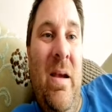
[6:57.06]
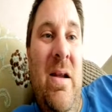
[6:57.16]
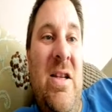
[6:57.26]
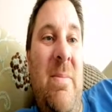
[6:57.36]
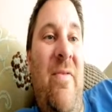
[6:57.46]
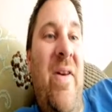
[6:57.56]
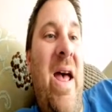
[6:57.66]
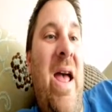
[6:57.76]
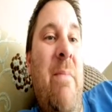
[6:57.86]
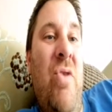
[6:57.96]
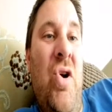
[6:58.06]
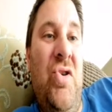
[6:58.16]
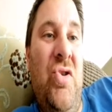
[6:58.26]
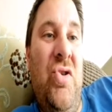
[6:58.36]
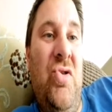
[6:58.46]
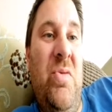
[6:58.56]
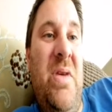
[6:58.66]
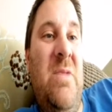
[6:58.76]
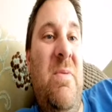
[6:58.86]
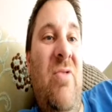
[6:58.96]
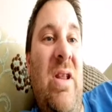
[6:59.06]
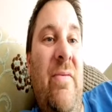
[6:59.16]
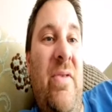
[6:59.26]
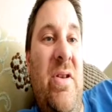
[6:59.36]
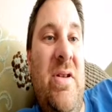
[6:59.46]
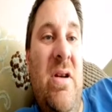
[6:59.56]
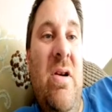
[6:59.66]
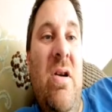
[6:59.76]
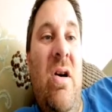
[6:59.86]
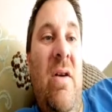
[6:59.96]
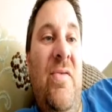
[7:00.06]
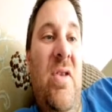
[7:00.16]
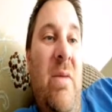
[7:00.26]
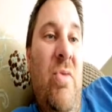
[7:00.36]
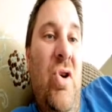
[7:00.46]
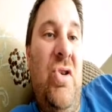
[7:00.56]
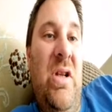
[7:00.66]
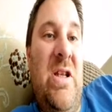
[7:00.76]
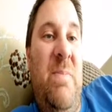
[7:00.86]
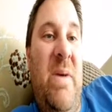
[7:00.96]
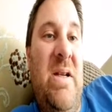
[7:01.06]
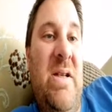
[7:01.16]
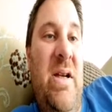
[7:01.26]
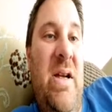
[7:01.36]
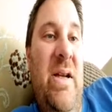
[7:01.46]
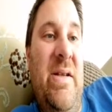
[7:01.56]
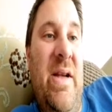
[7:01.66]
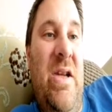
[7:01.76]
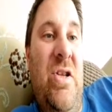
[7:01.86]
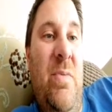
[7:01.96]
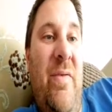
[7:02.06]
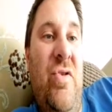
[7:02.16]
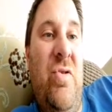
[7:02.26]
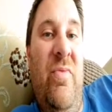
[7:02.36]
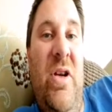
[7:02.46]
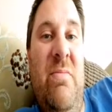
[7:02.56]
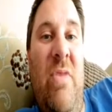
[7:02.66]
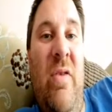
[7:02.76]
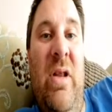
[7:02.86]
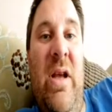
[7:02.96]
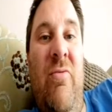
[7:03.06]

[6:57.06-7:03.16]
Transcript: To be fair, emotions can sometimes be relevant. Often the emotional aspect is a key insight into whether something is morally